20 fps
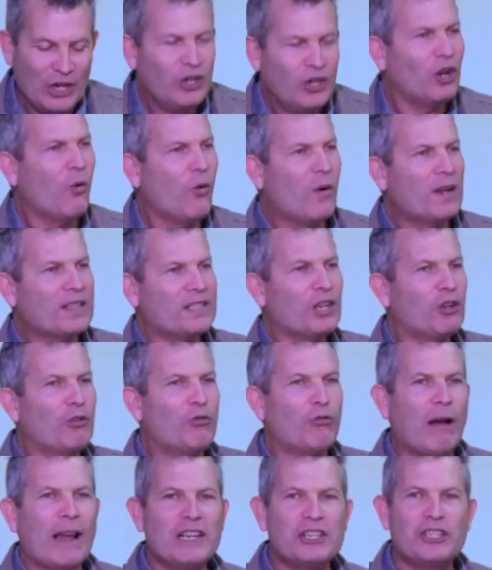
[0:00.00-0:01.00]
you know, once a
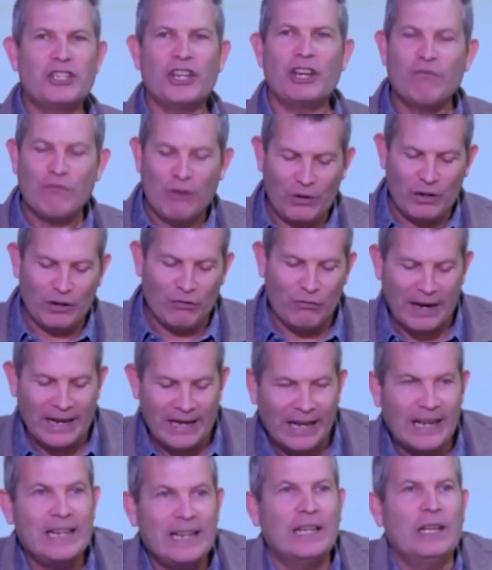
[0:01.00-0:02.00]
great general, a
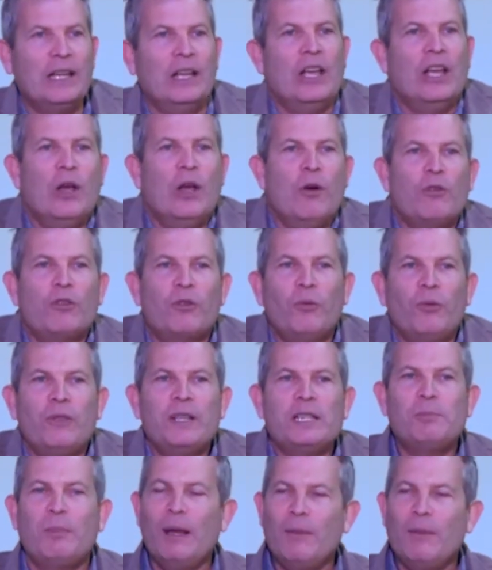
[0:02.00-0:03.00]
great leader, with all
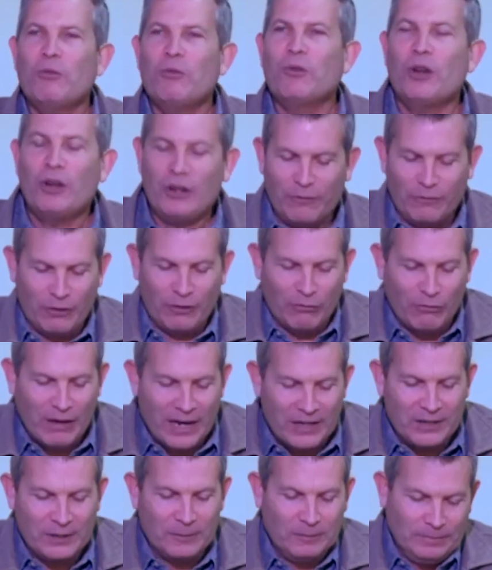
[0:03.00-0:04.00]
these people kind of
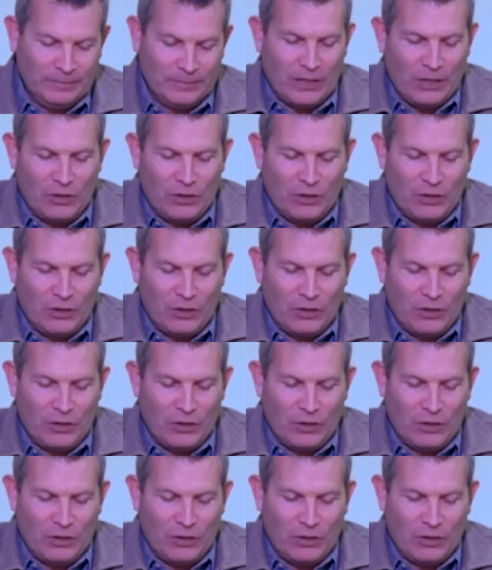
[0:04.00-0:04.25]
around him,